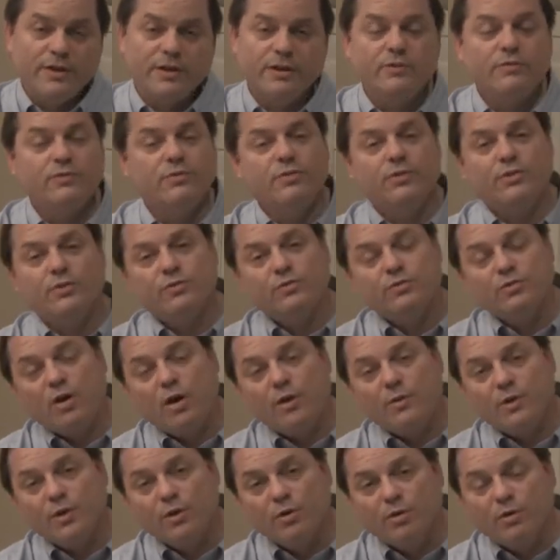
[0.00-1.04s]
And if you
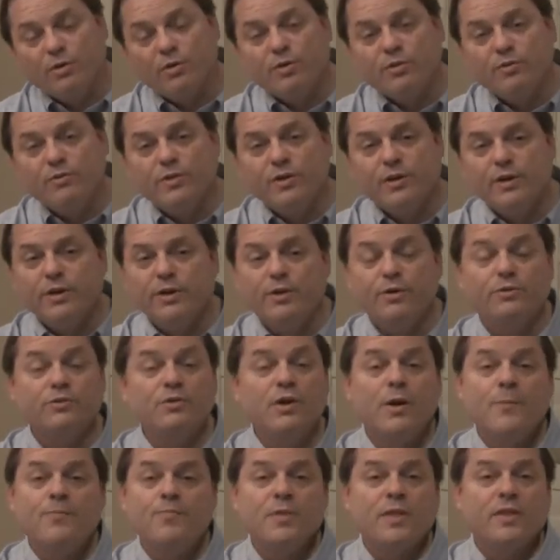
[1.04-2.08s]
saw the earlier
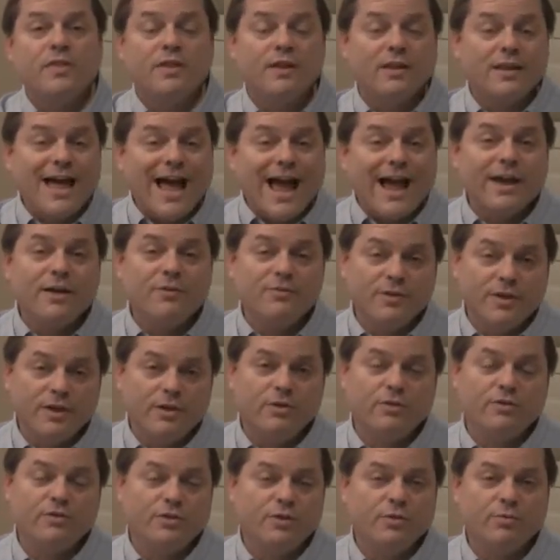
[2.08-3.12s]
videos, the lack of
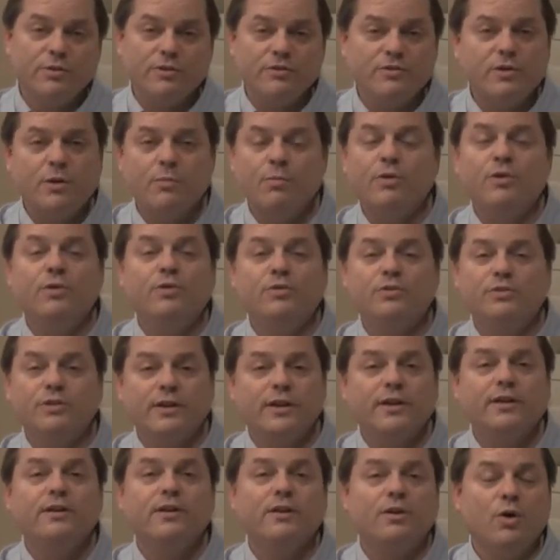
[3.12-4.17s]
energy when someone who's
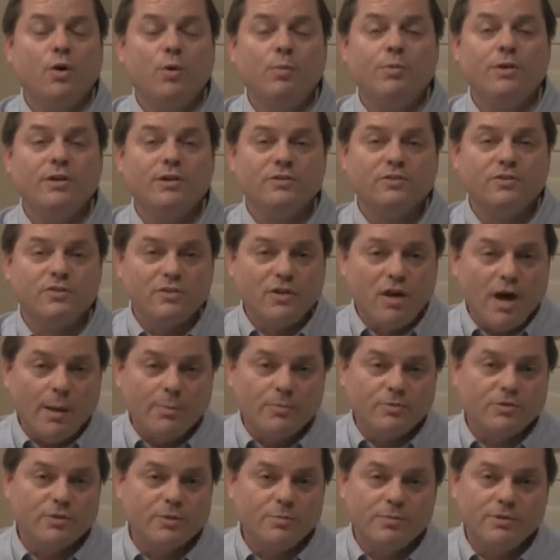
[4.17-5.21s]
addicted to opiates
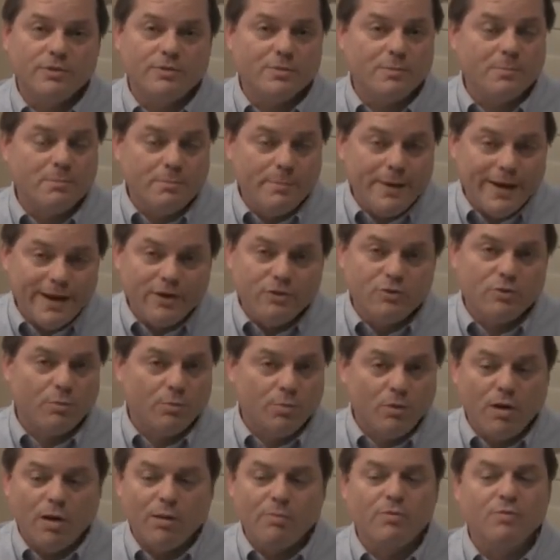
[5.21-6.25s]
stops them is a major
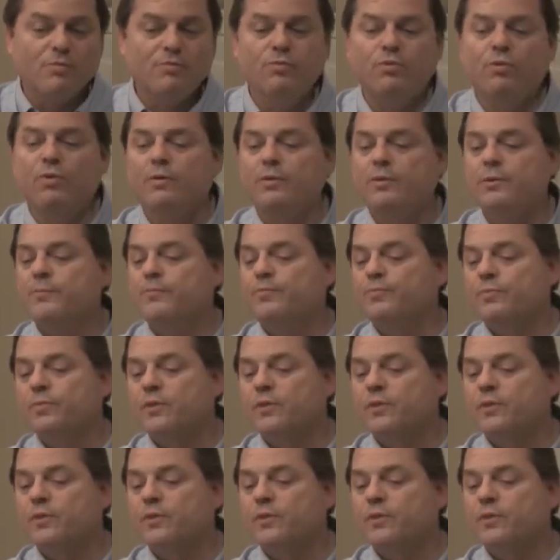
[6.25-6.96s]
problem for them.